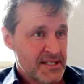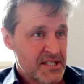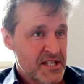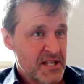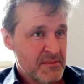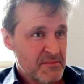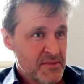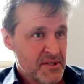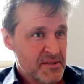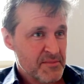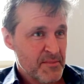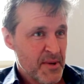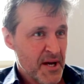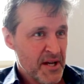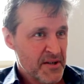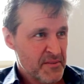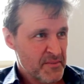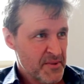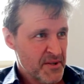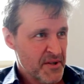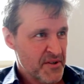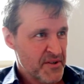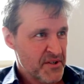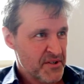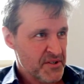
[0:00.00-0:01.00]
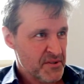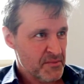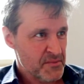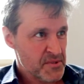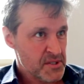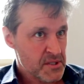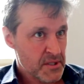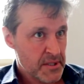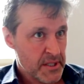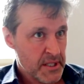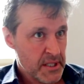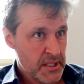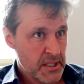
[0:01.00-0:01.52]
timid part of me, I think, that
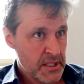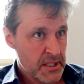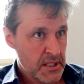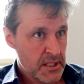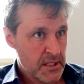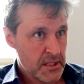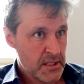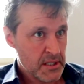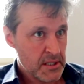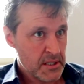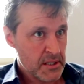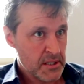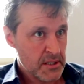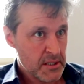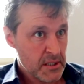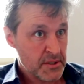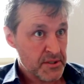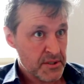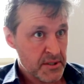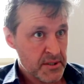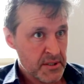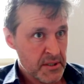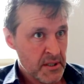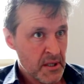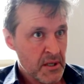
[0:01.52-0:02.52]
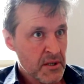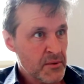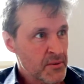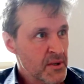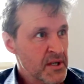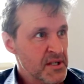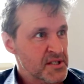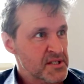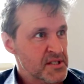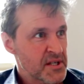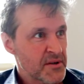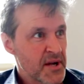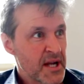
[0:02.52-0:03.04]
was looking and going, oh,
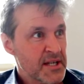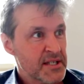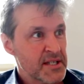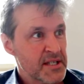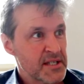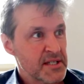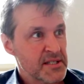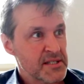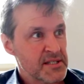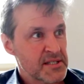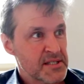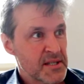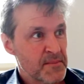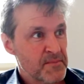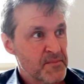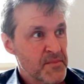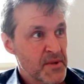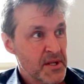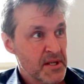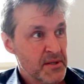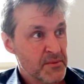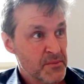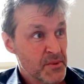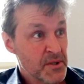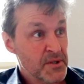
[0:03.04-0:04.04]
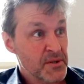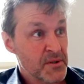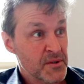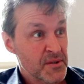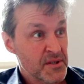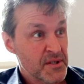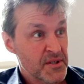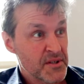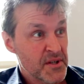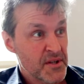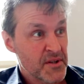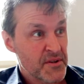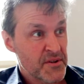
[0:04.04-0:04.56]
right, so acting is something real,
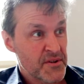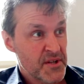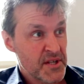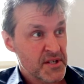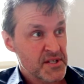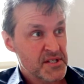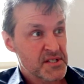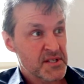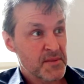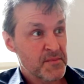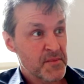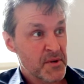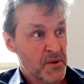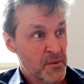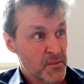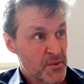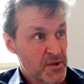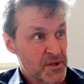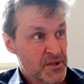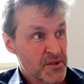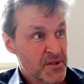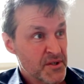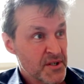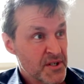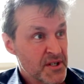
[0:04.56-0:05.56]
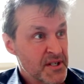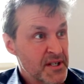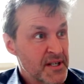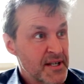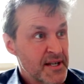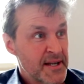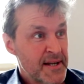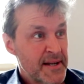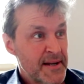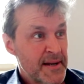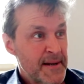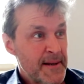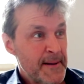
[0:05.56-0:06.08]
and theatre's something real, and,
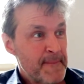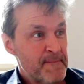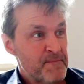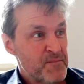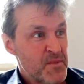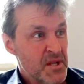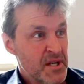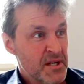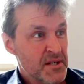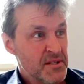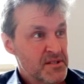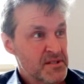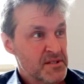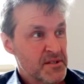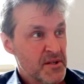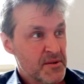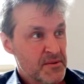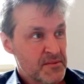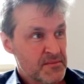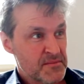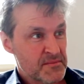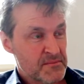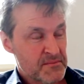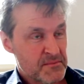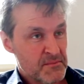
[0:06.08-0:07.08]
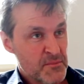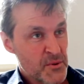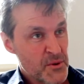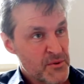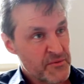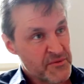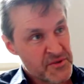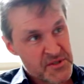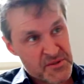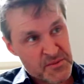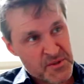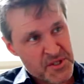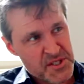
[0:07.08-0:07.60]
you know, it's not
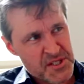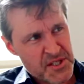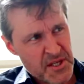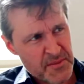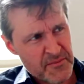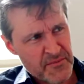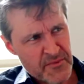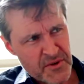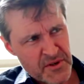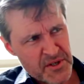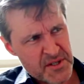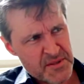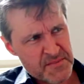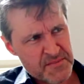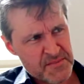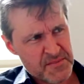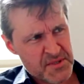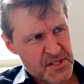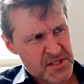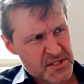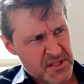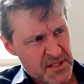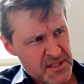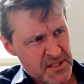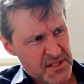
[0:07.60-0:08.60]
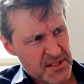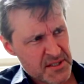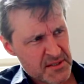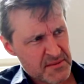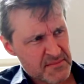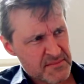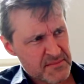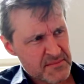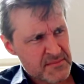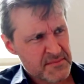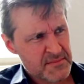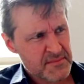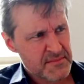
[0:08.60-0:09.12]
movies which seem very distant,
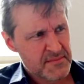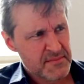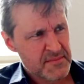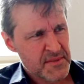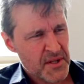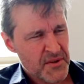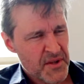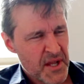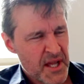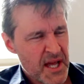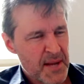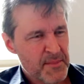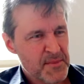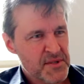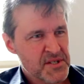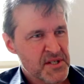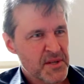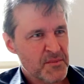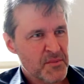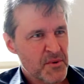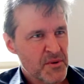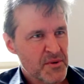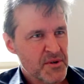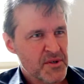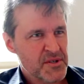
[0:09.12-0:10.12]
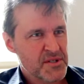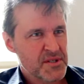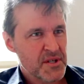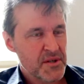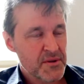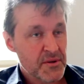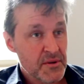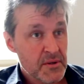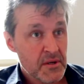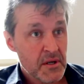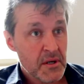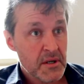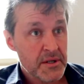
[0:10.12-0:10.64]
and, but they happen somewhere else. I
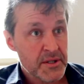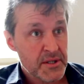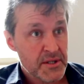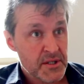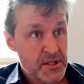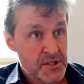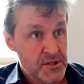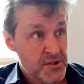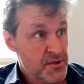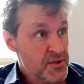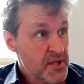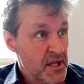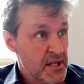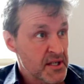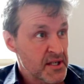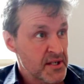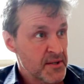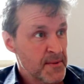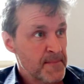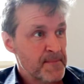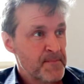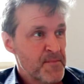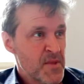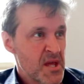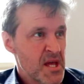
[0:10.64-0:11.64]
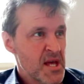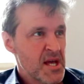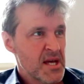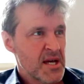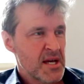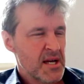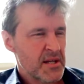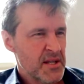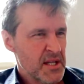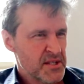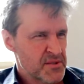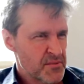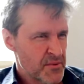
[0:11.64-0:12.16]
thought, oh, you could do that, you know.
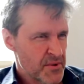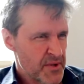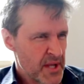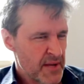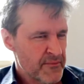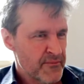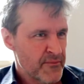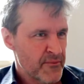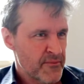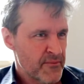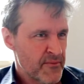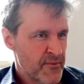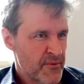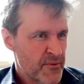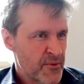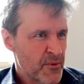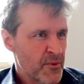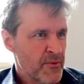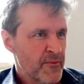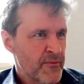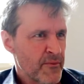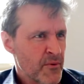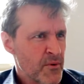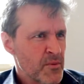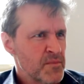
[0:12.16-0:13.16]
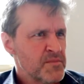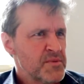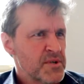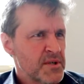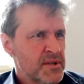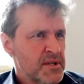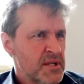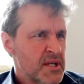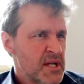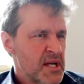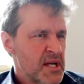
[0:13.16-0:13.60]
And that's where that thought formed.